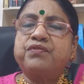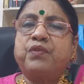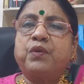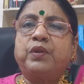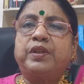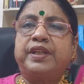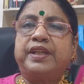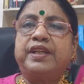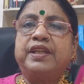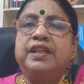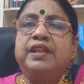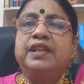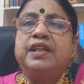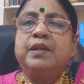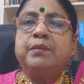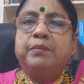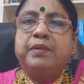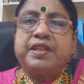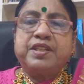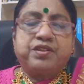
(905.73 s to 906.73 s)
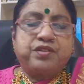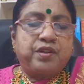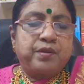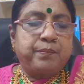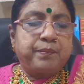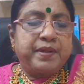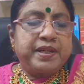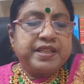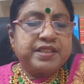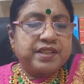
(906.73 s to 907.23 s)
fully. Please
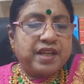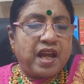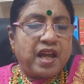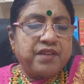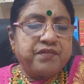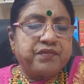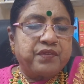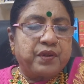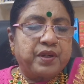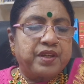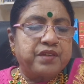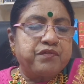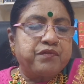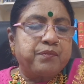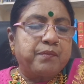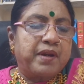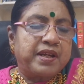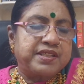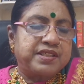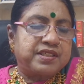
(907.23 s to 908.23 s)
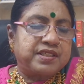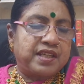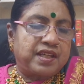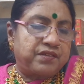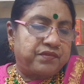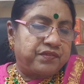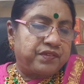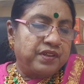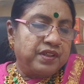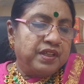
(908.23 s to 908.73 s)
repeat, I forgive
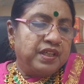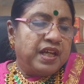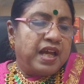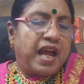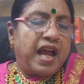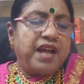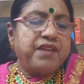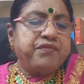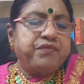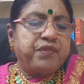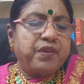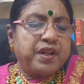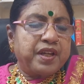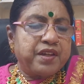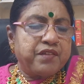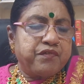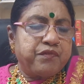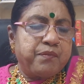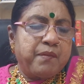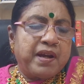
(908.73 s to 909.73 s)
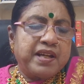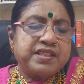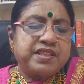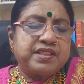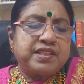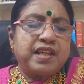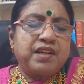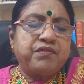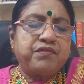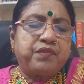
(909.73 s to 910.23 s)
myself. I forgive
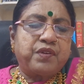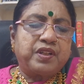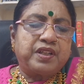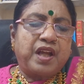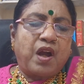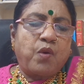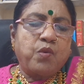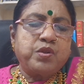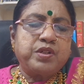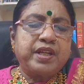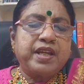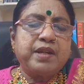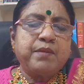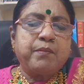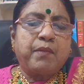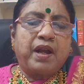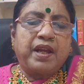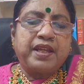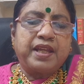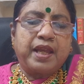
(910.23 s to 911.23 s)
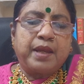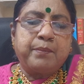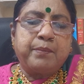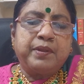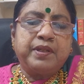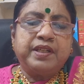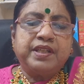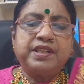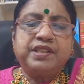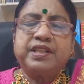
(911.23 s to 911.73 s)
myself for doubting my
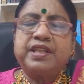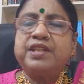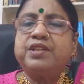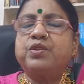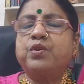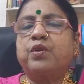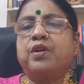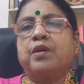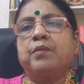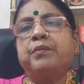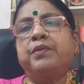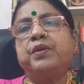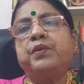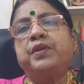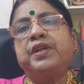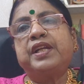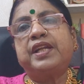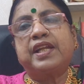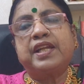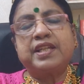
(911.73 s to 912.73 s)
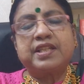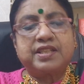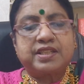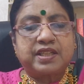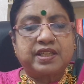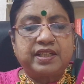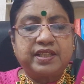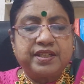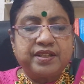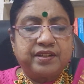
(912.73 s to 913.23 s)
ability to
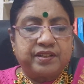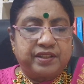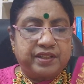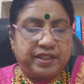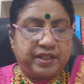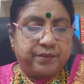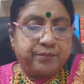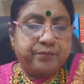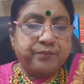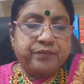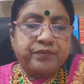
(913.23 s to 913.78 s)
communicate clearly.